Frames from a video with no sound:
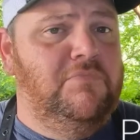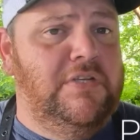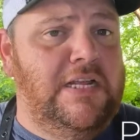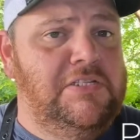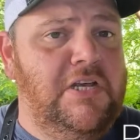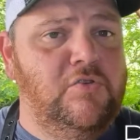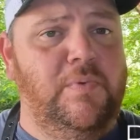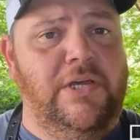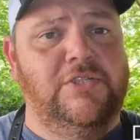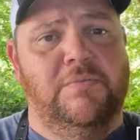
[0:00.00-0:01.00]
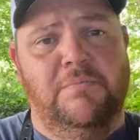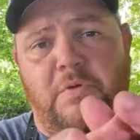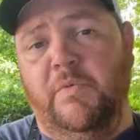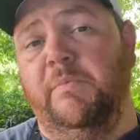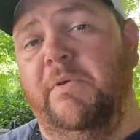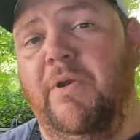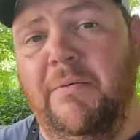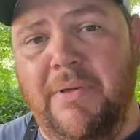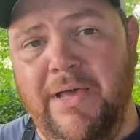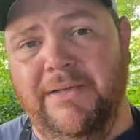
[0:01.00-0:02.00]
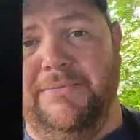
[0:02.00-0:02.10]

We got a sales pitch, but we'll be right back.